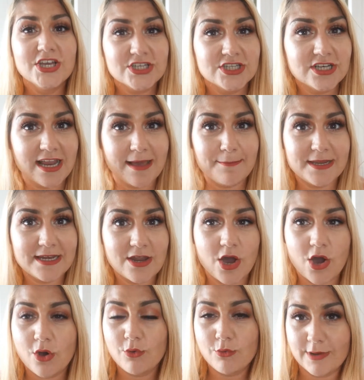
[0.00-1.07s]
you let me
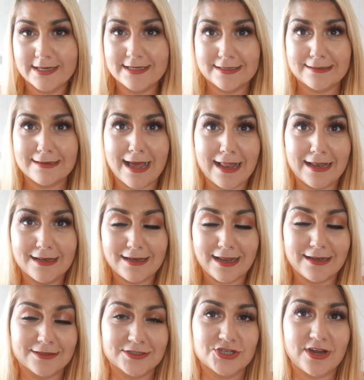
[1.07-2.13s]
know and
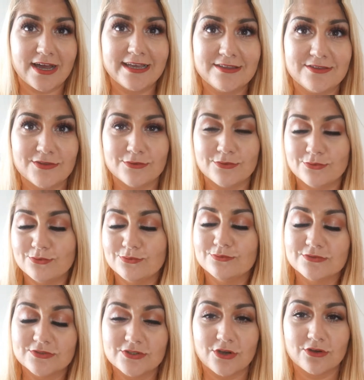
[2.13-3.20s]
I'll try to
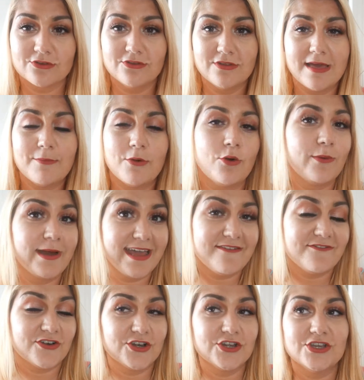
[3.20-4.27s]
talk to them or
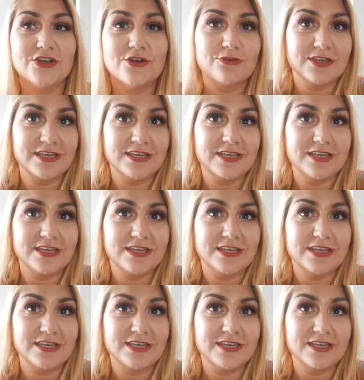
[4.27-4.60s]
whatever, you know.